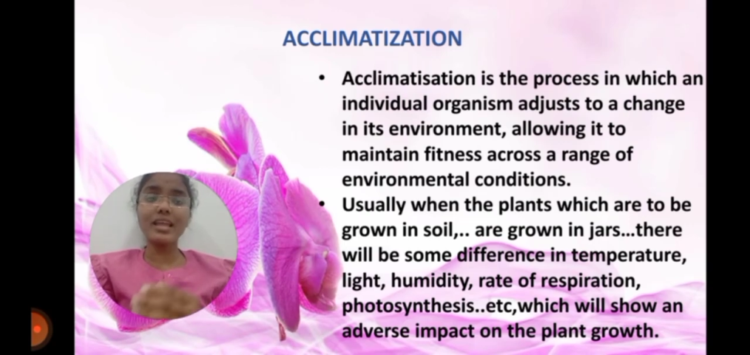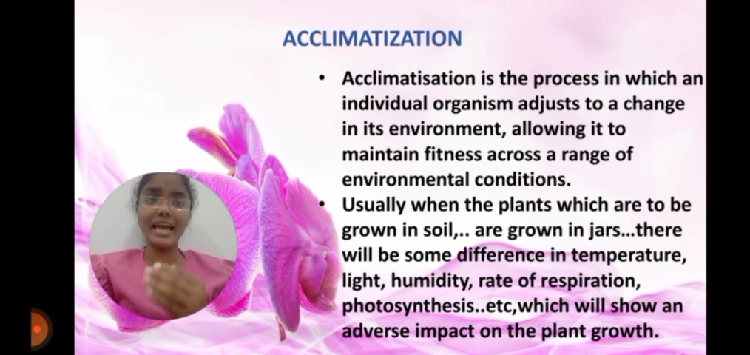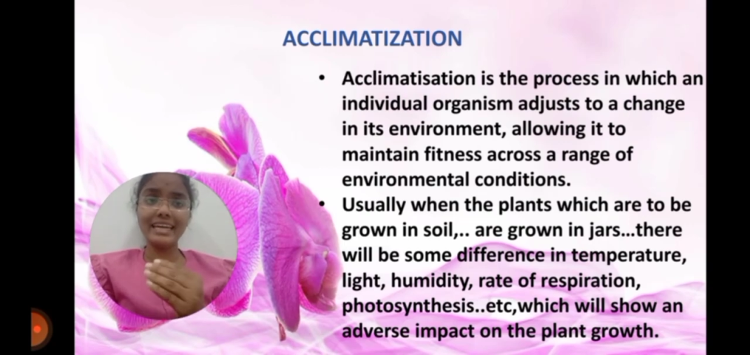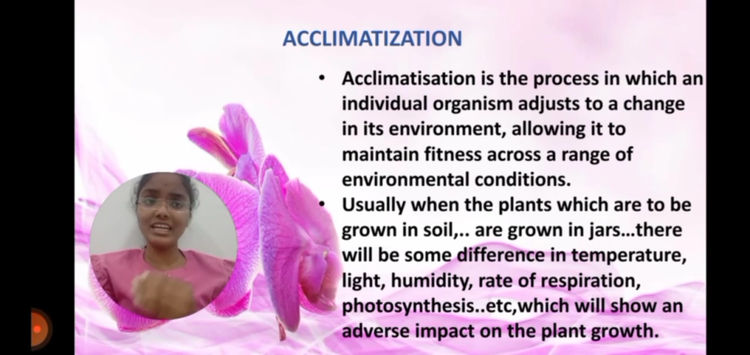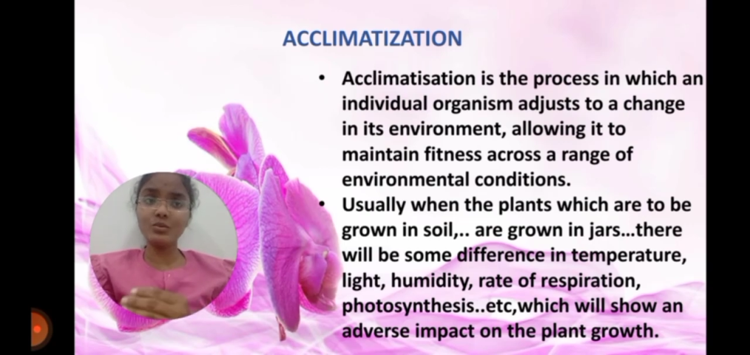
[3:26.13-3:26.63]

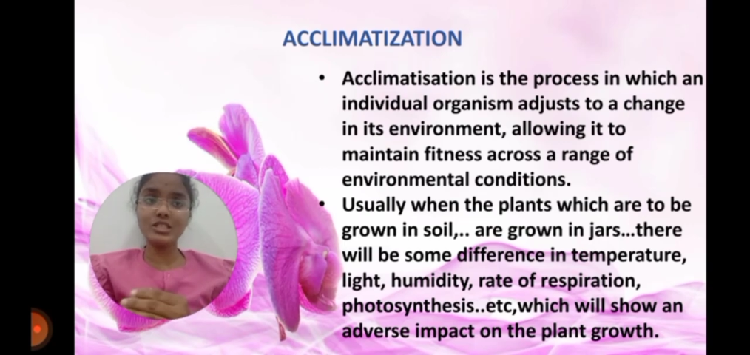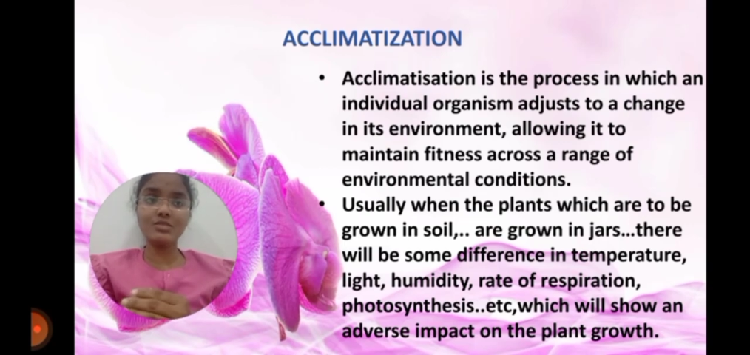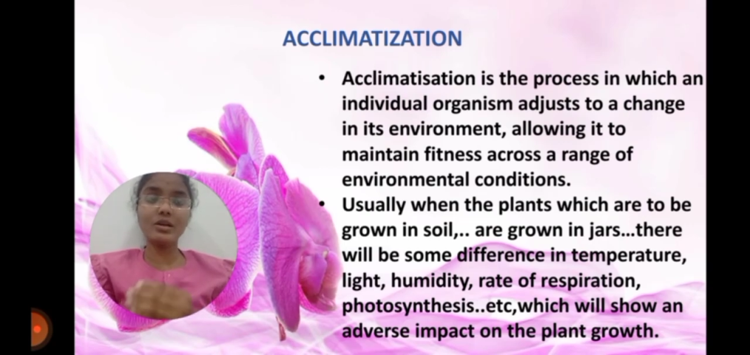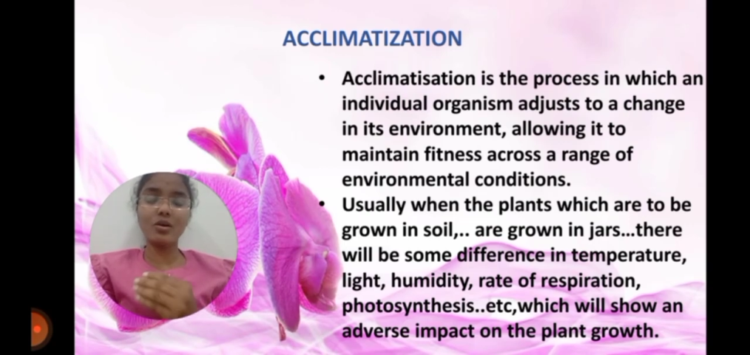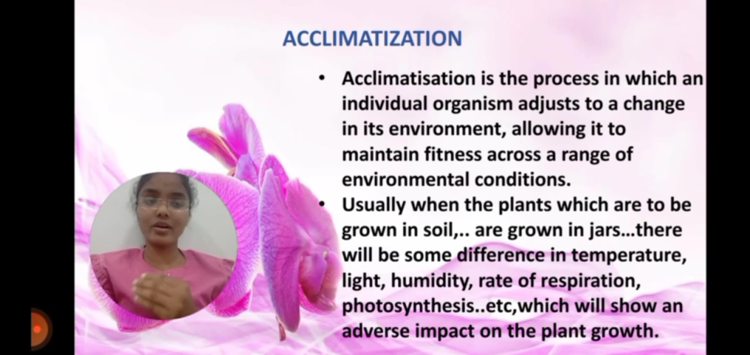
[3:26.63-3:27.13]
an
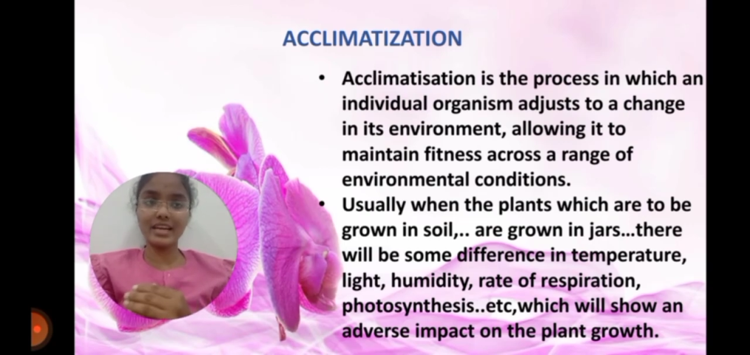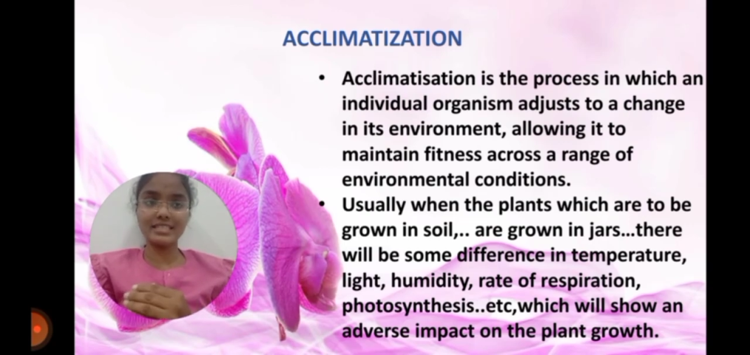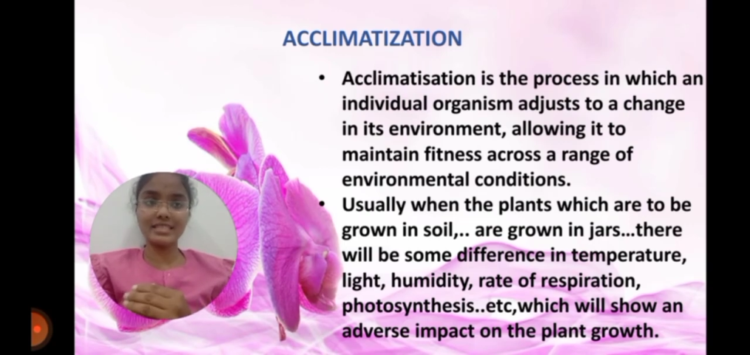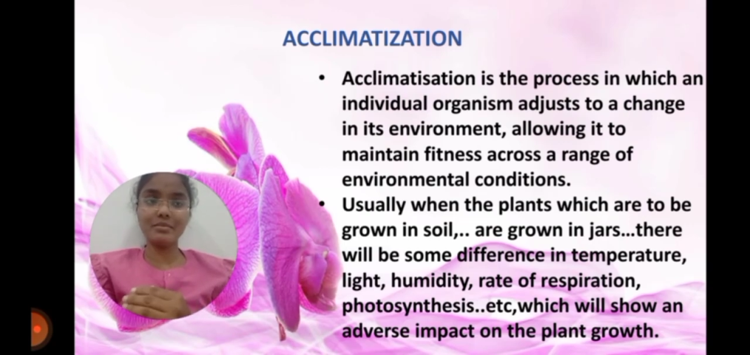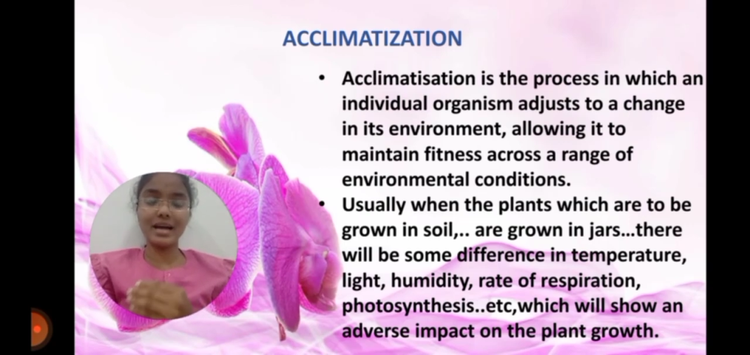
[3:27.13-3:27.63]
individual
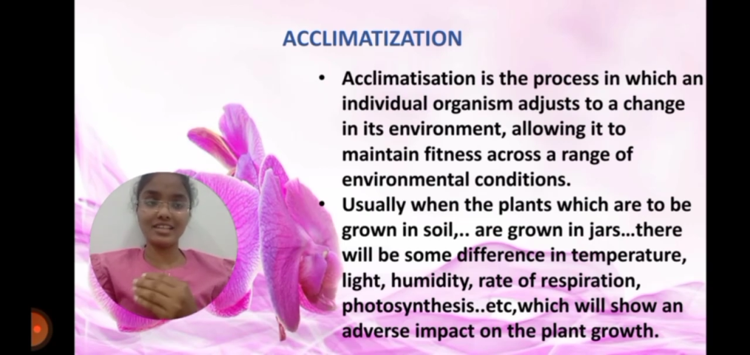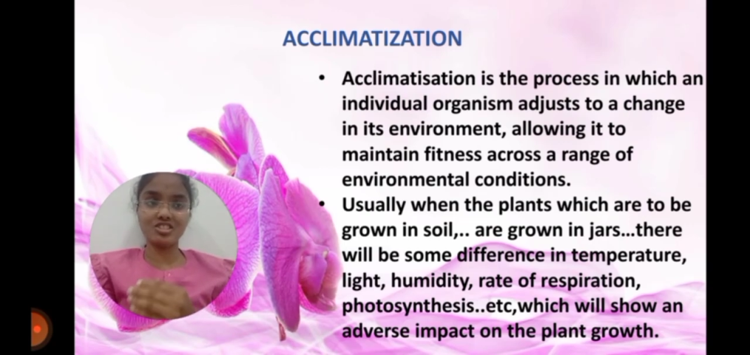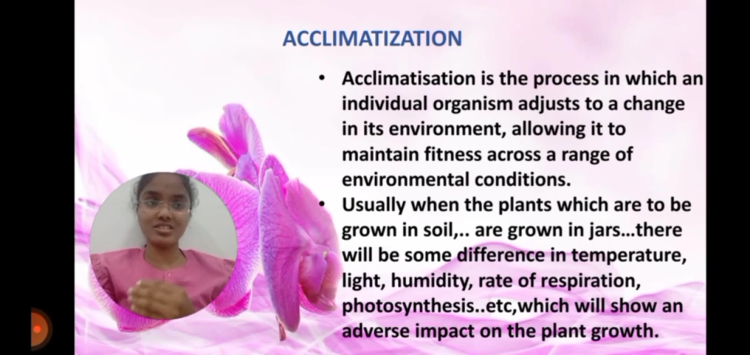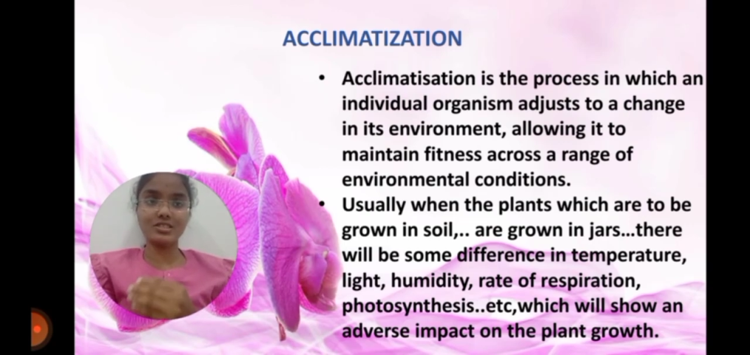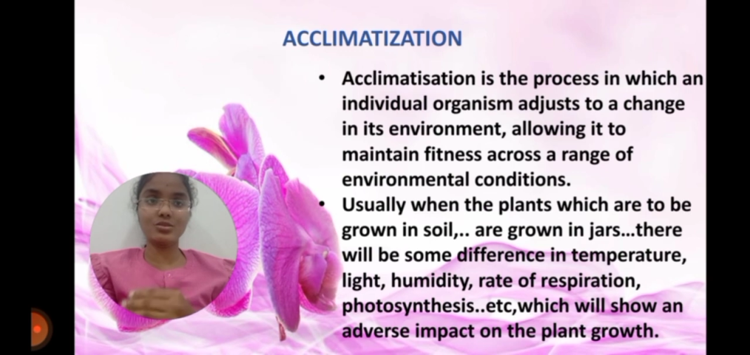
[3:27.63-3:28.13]
organism
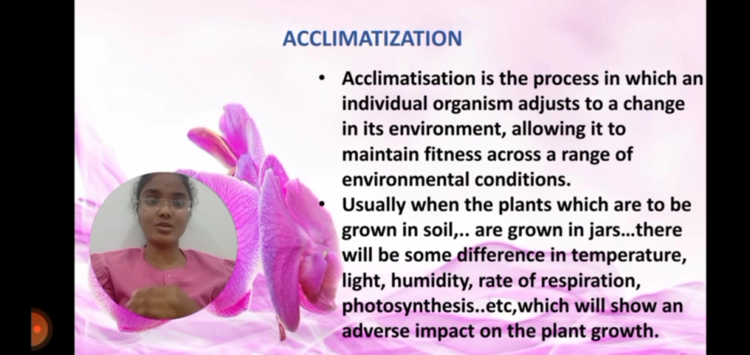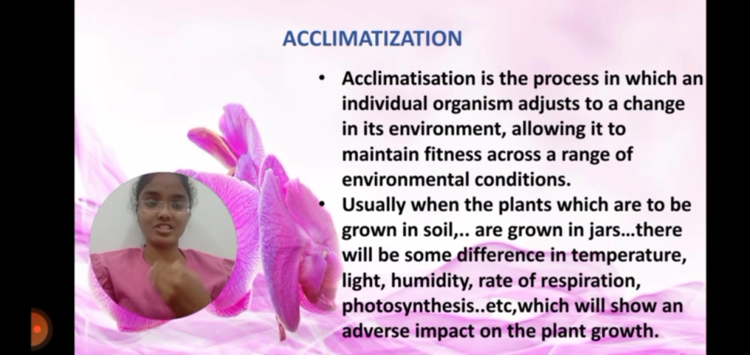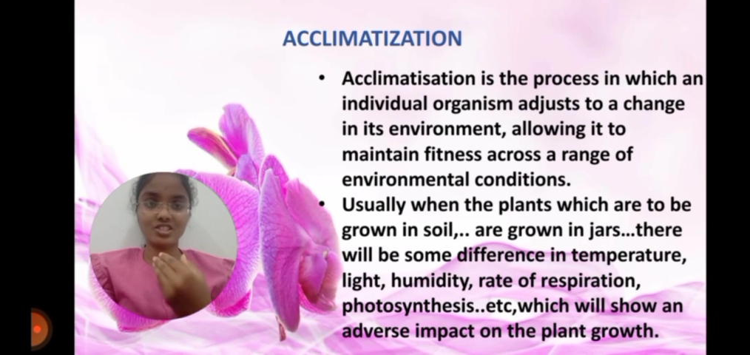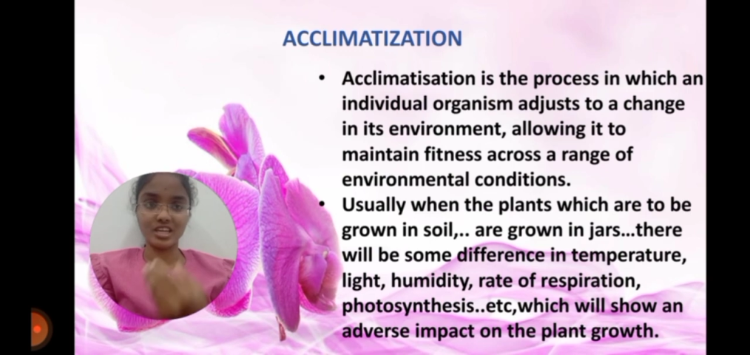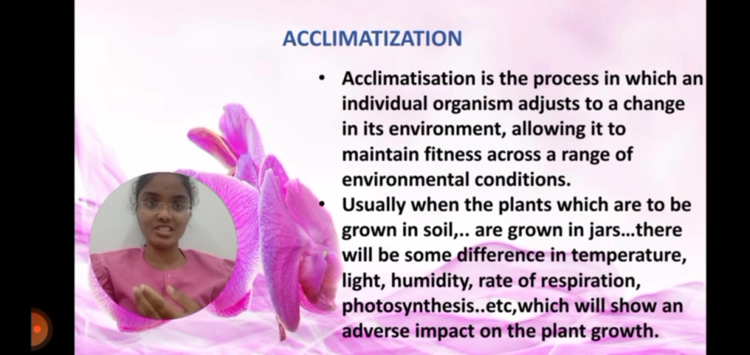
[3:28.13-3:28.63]
adjusts to
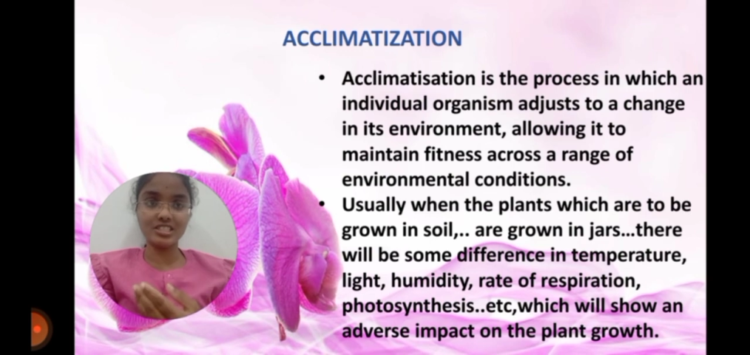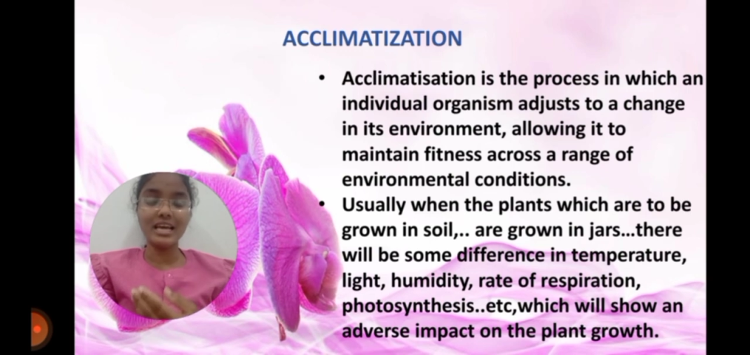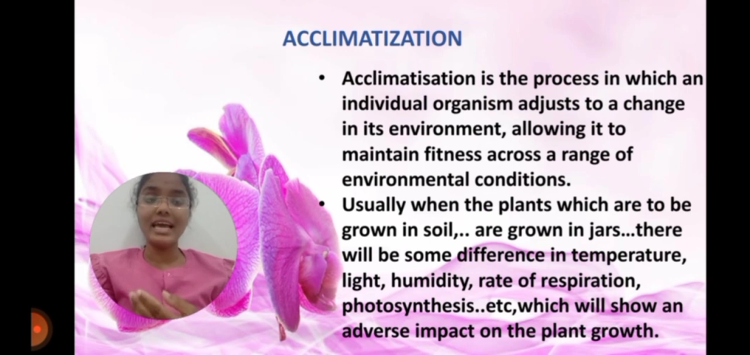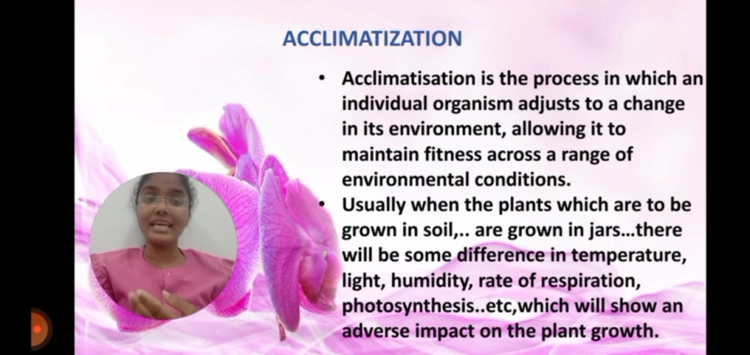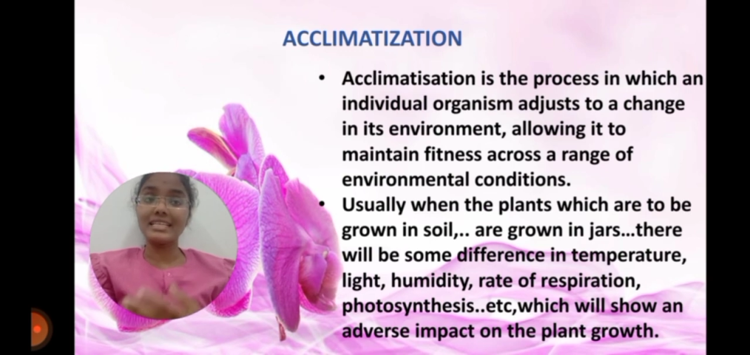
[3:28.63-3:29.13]
a change
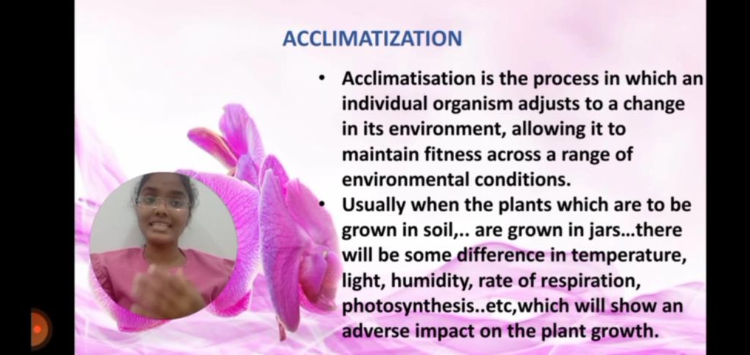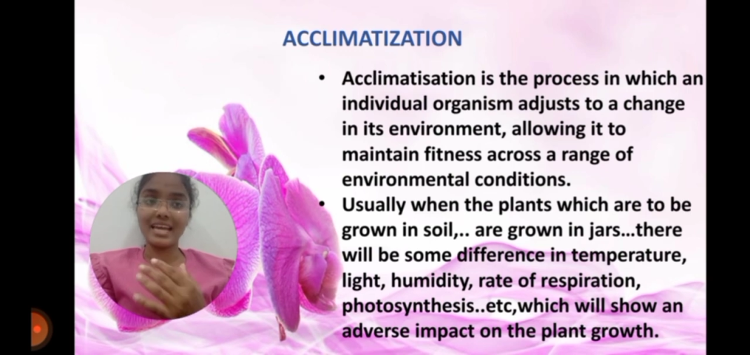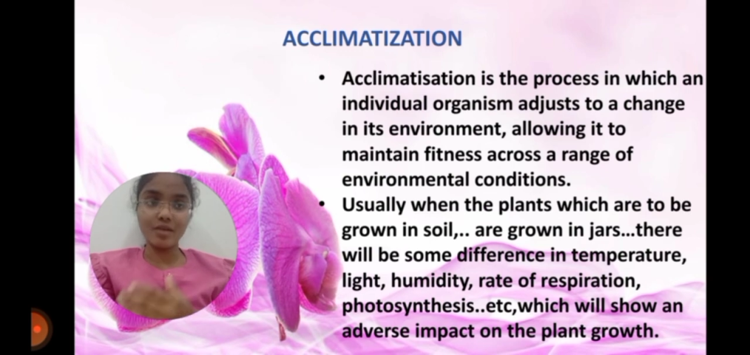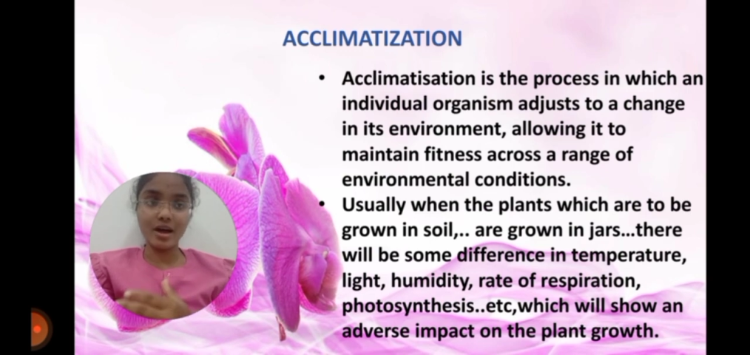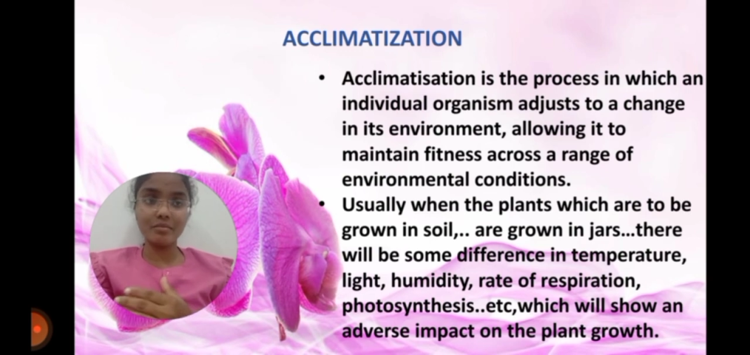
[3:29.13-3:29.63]
in its
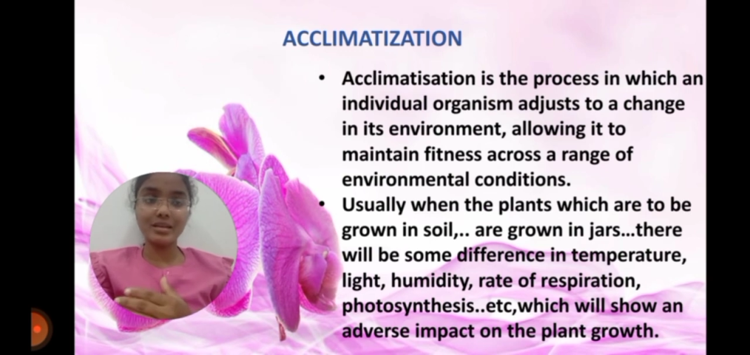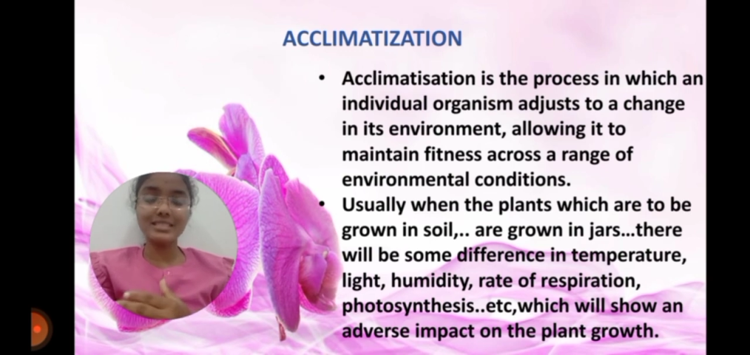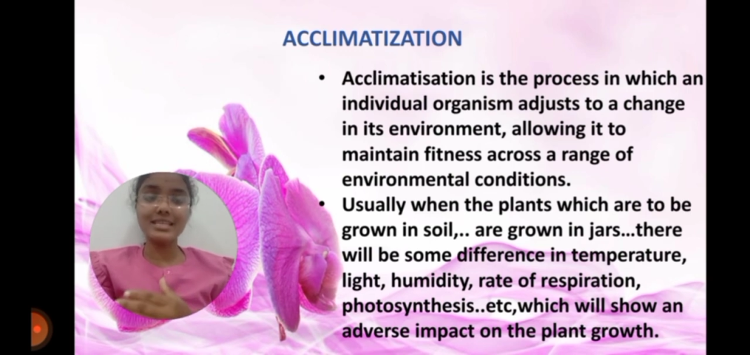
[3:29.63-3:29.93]
environment,